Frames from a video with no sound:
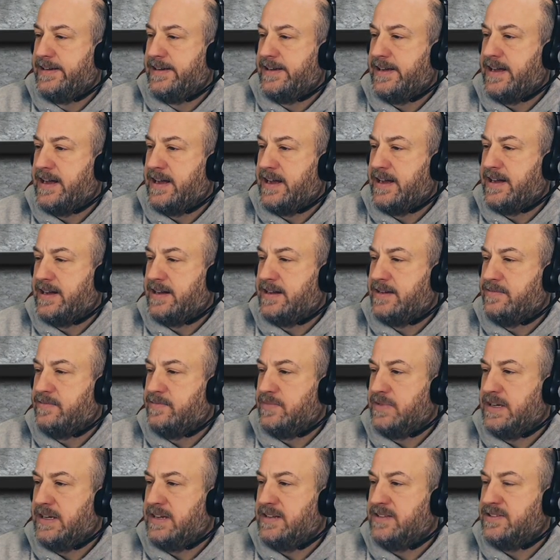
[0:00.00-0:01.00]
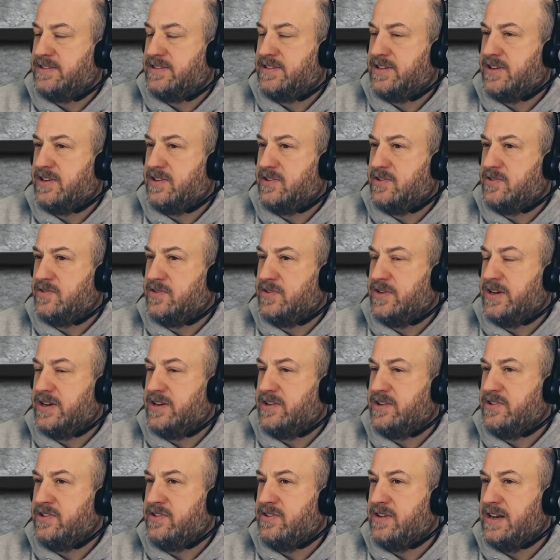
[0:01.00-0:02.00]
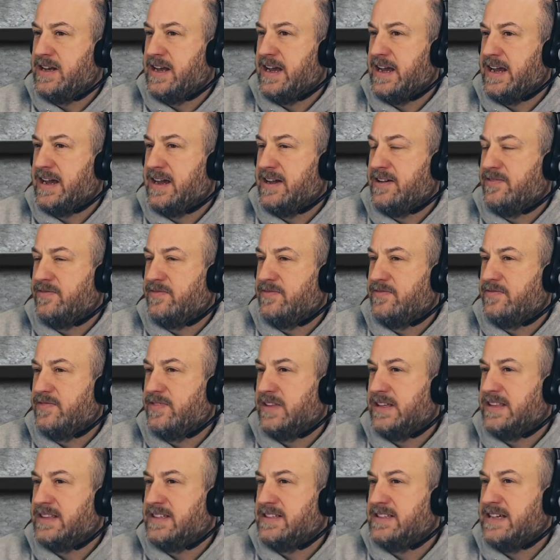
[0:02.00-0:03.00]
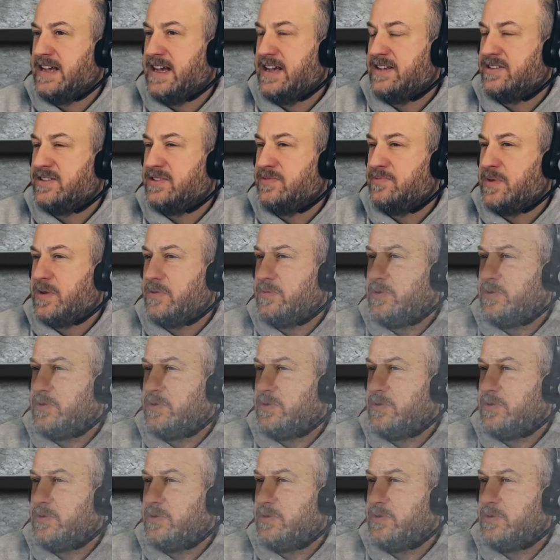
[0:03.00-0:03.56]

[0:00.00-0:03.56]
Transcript: And so, you know, you can have, like this house has probably